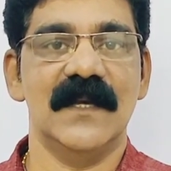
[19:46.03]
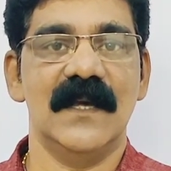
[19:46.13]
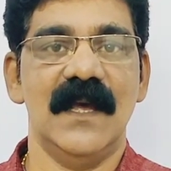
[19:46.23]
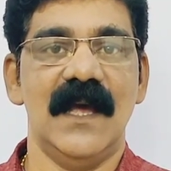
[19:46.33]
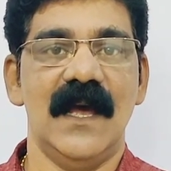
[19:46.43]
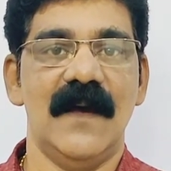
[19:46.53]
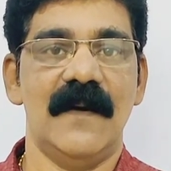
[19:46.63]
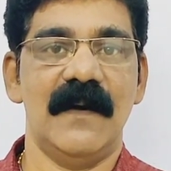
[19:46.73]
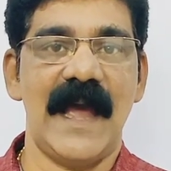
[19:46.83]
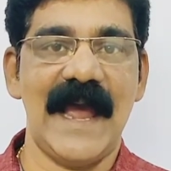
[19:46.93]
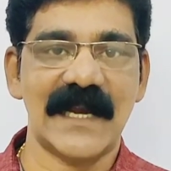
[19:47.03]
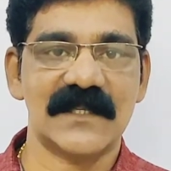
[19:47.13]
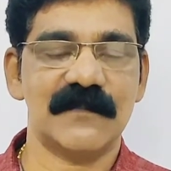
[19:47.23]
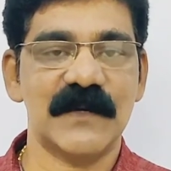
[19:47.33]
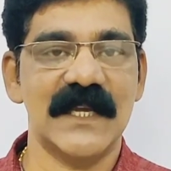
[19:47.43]

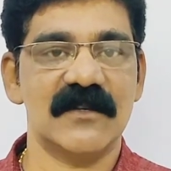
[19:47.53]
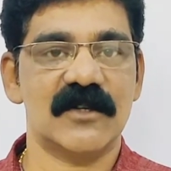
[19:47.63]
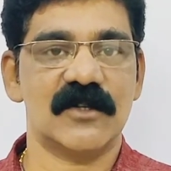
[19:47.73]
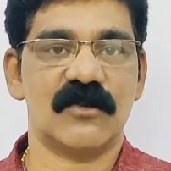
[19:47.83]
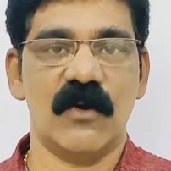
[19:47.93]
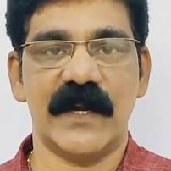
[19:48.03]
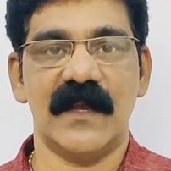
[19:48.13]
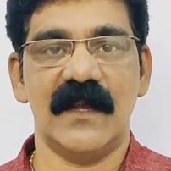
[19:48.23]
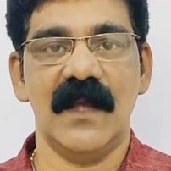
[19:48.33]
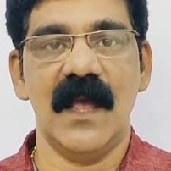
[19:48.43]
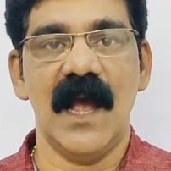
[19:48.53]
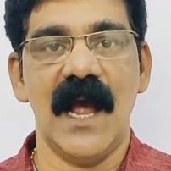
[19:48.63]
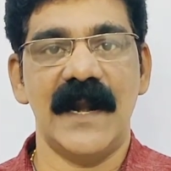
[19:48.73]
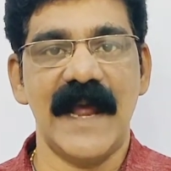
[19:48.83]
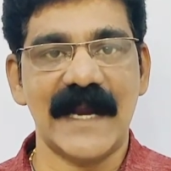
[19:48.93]
accept his story
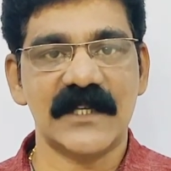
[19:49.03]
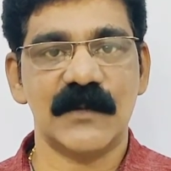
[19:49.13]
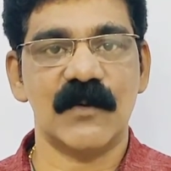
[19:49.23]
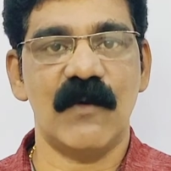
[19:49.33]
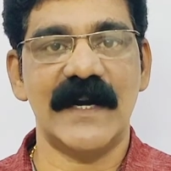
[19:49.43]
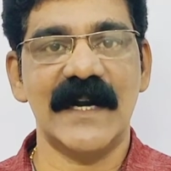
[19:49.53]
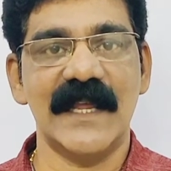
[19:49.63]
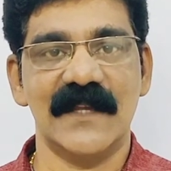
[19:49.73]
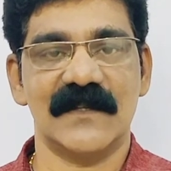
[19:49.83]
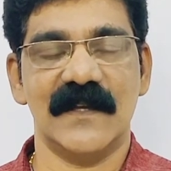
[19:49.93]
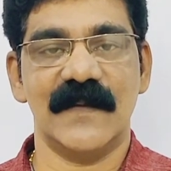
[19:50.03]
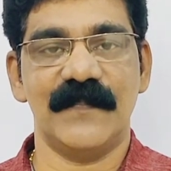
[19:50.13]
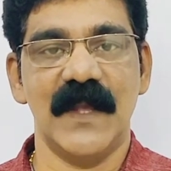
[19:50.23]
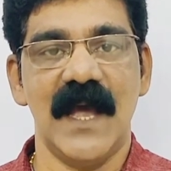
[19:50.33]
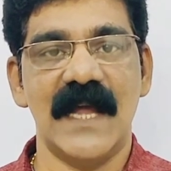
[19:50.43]
and accept what did he say,
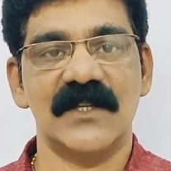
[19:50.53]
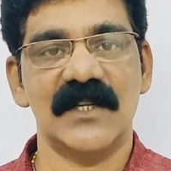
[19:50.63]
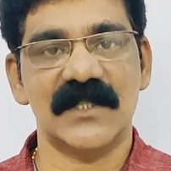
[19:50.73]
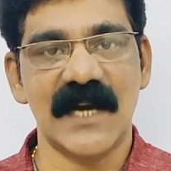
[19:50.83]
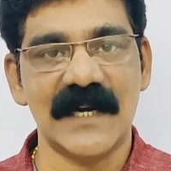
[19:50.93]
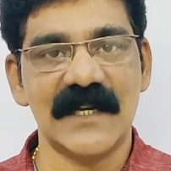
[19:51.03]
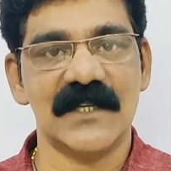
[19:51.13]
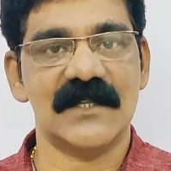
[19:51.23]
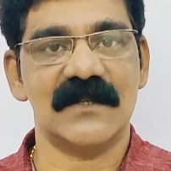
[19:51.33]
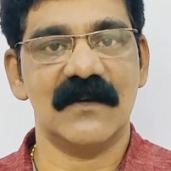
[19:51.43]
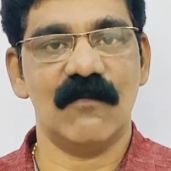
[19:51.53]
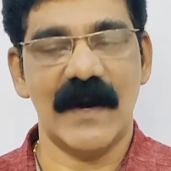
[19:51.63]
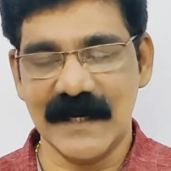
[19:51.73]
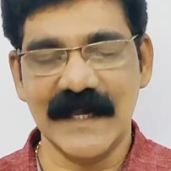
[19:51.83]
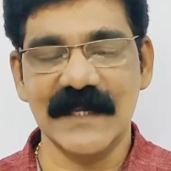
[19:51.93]
and she started,
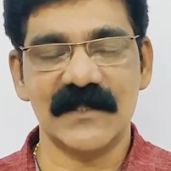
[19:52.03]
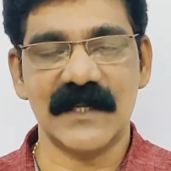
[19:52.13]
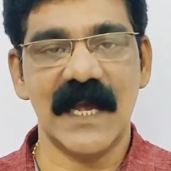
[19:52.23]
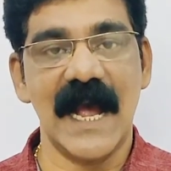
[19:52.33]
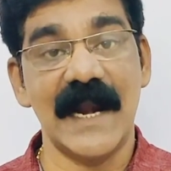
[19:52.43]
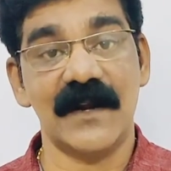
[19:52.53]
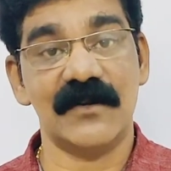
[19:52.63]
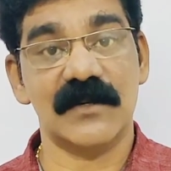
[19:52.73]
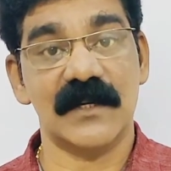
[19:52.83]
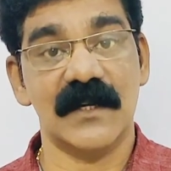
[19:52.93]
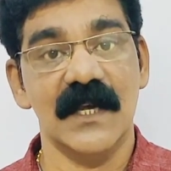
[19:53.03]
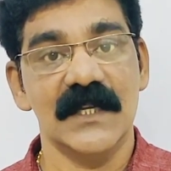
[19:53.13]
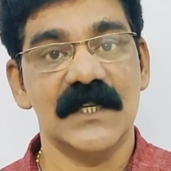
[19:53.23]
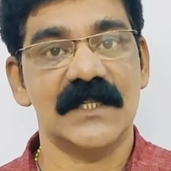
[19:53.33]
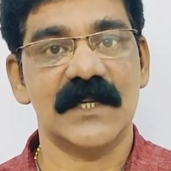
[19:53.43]
what did he say, and
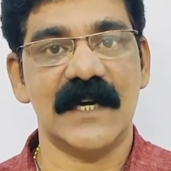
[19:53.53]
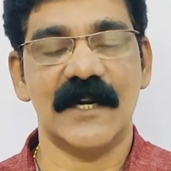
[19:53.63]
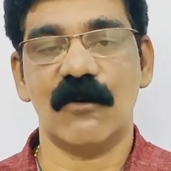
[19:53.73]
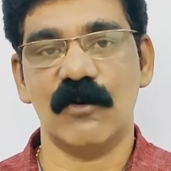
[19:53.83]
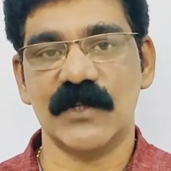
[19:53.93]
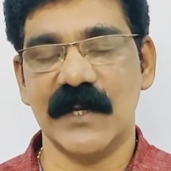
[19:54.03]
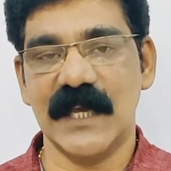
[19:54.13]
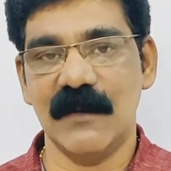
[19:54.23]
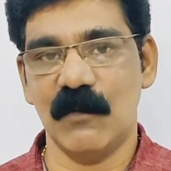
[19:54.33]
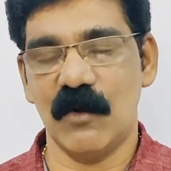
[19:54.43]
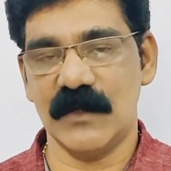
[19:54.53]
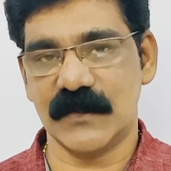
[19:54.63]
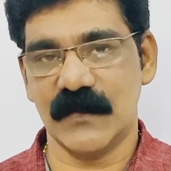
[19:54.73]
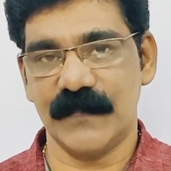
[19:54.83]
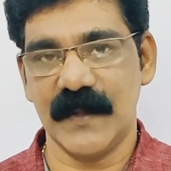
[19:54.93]
she started questioning him
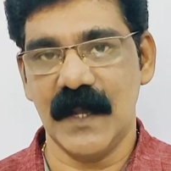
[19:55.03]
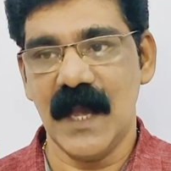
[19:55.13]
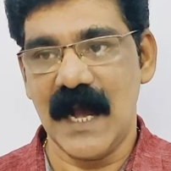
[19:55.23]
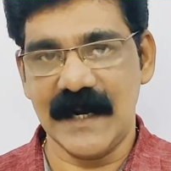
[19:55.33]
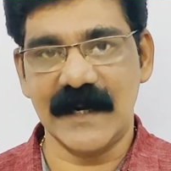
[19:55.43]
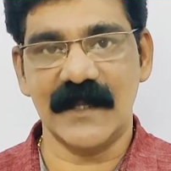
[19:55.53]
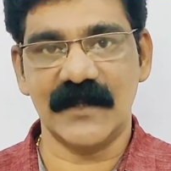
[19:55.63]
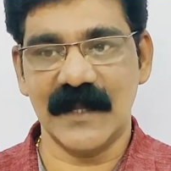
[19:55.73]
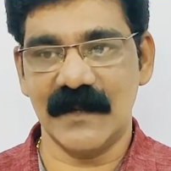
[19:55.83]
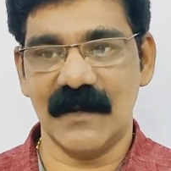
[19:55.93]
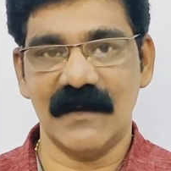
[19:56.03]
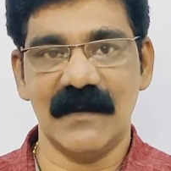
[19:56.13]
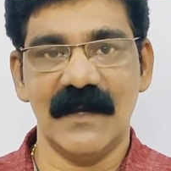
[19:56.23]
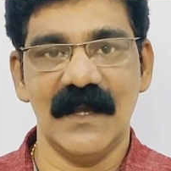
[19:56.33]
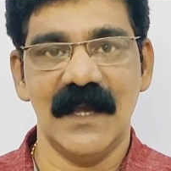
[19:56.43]
also. And another thing,
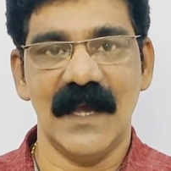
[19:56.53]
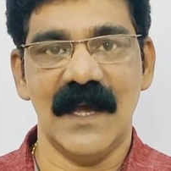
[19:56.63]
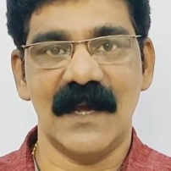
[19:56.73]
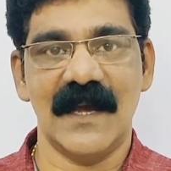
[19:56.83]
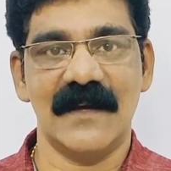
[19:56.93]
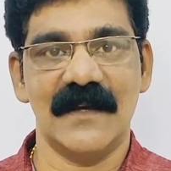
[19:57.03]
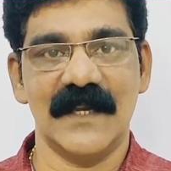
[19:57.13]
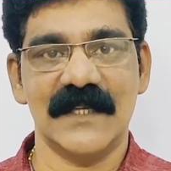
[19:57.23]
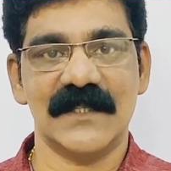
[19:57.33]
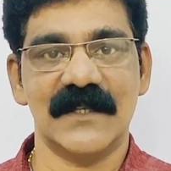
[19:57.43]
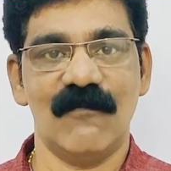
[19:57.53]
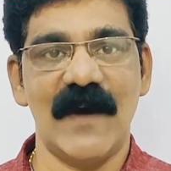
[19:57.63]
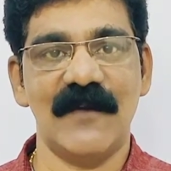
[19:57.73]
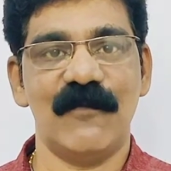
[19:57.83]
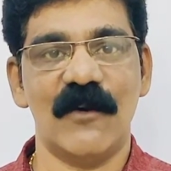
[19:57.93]
his
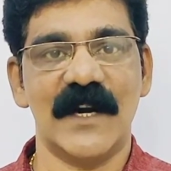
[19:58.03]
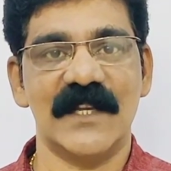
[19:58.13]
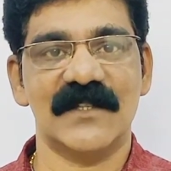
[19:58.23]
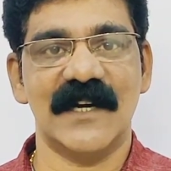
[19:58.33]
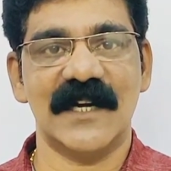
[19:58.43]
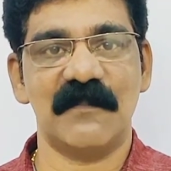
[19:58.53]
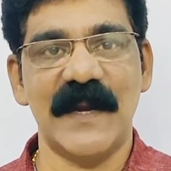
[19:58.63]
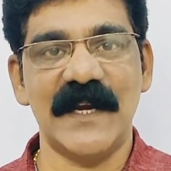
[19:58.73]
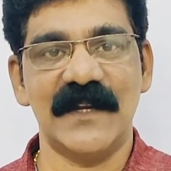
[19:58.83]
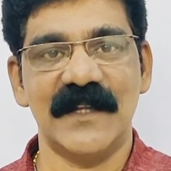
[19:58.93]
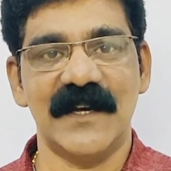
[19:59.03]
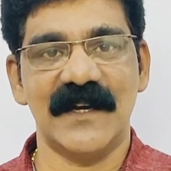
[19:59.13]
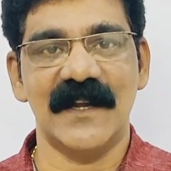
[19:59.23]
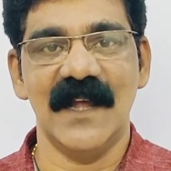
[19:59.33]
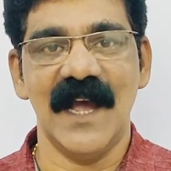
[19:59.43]
wife already started painting
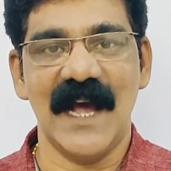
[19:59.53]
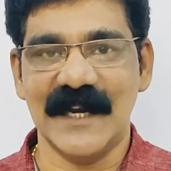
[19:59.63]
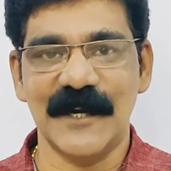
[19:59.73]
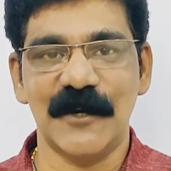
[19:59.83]
there, and he did